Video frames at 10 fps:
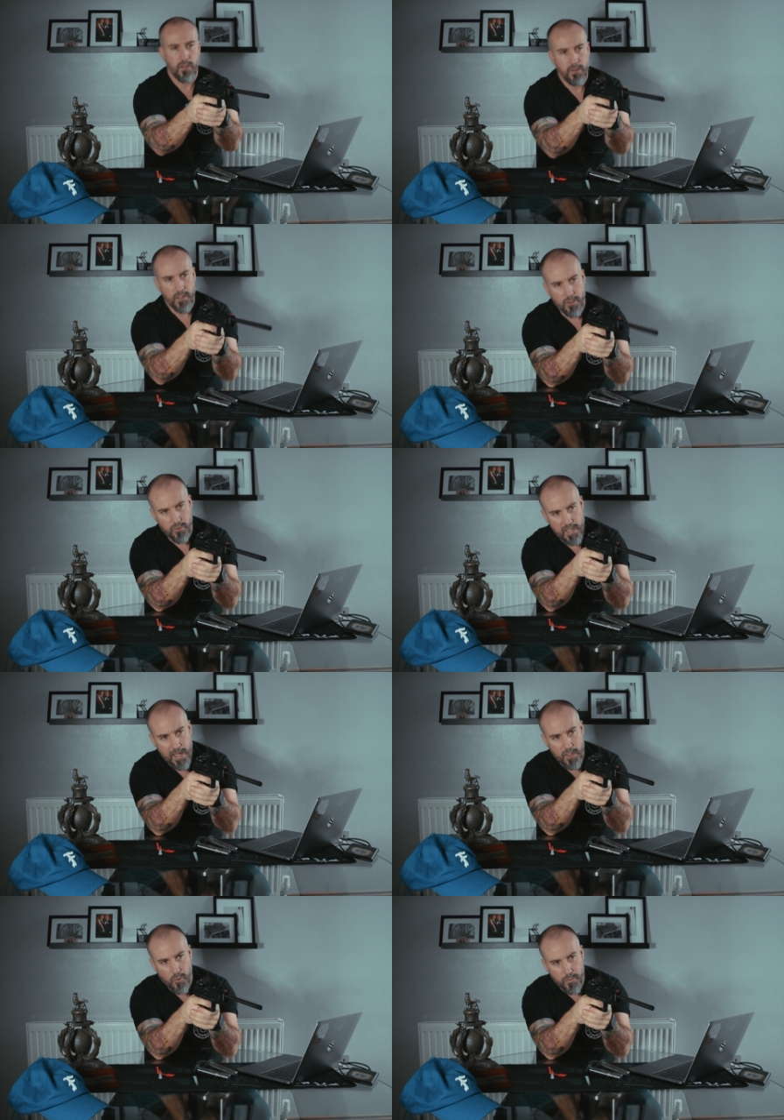initial
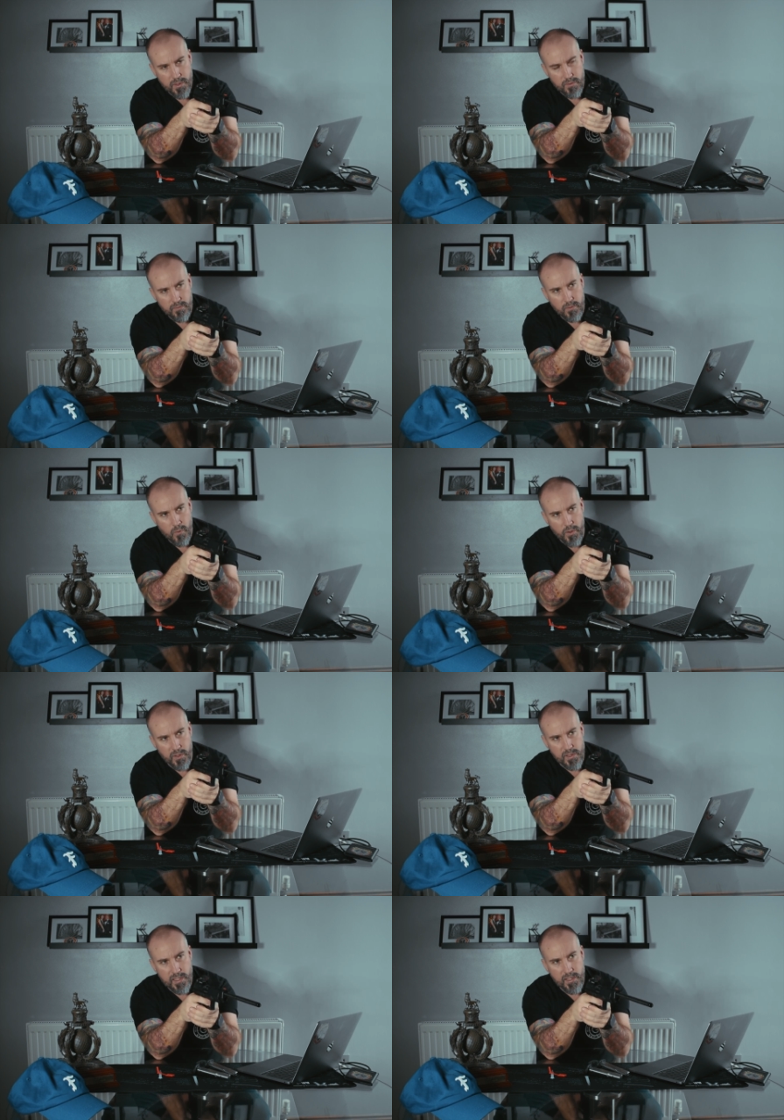take-up's quite
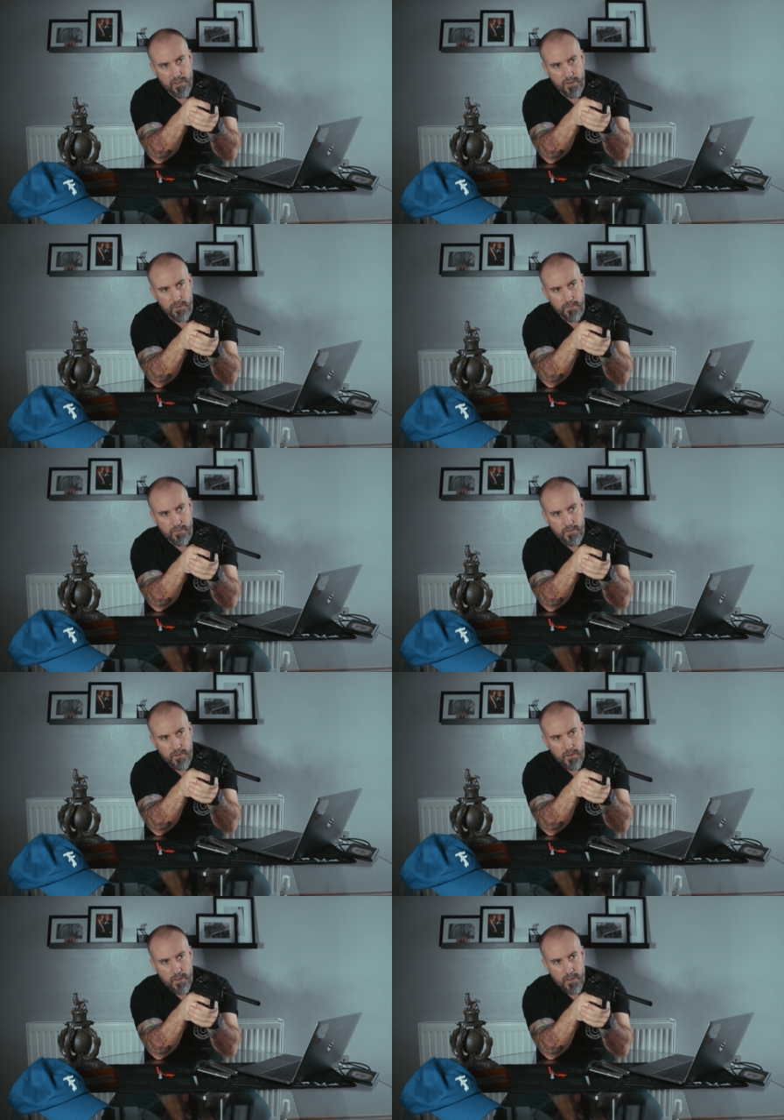consistent.
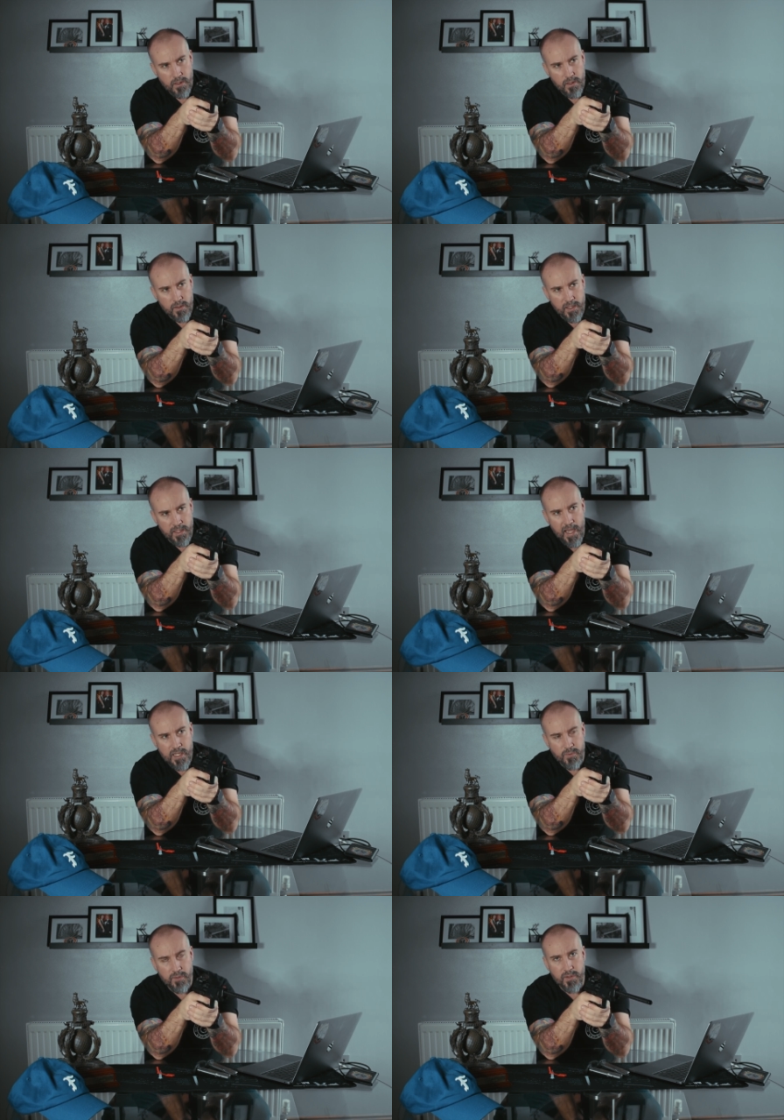The
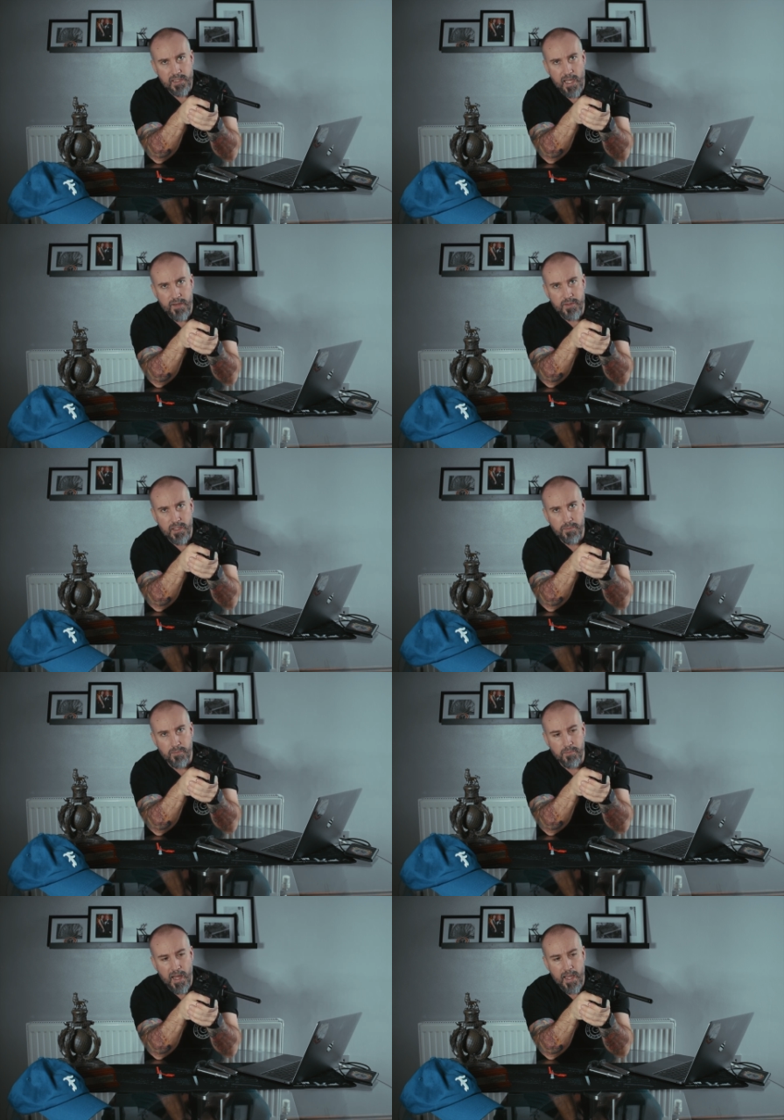engagement of the safety
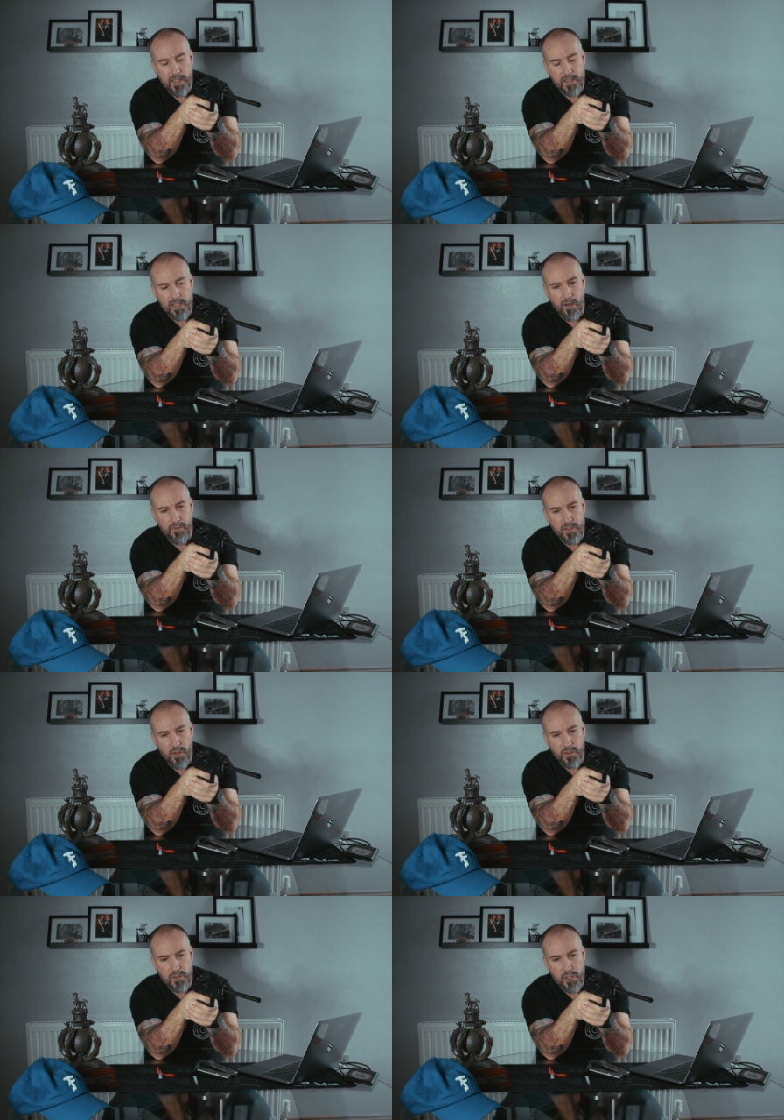blade itself is
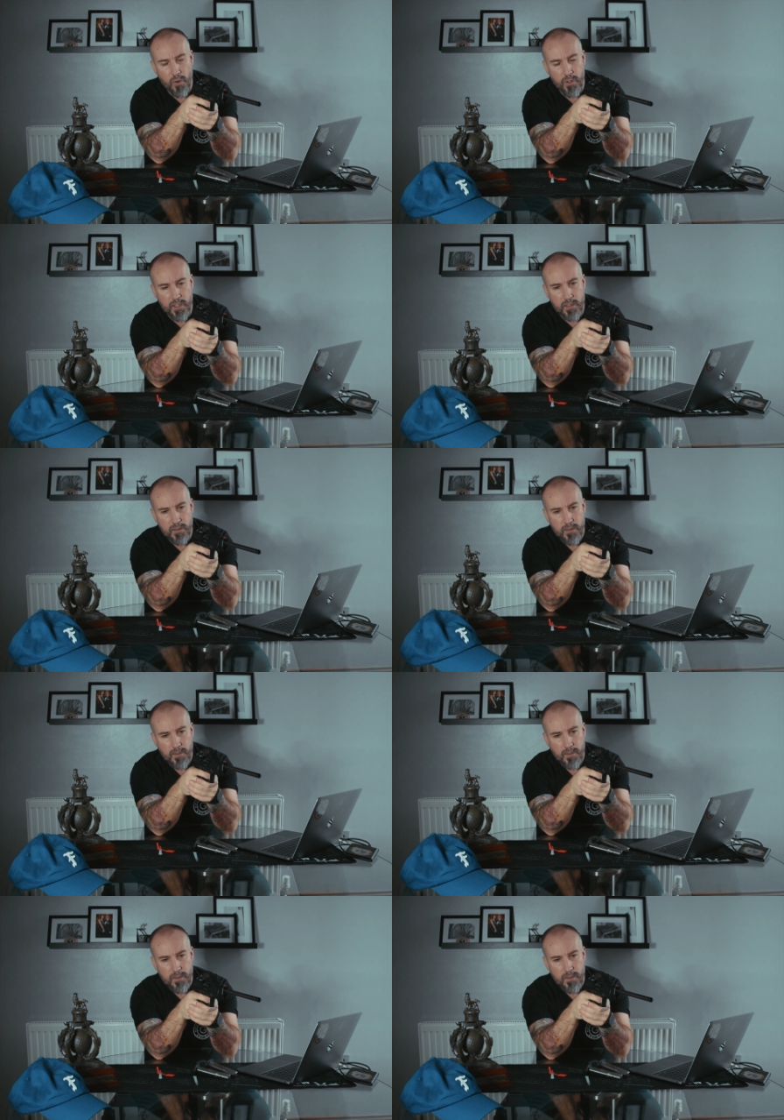nice and tidy.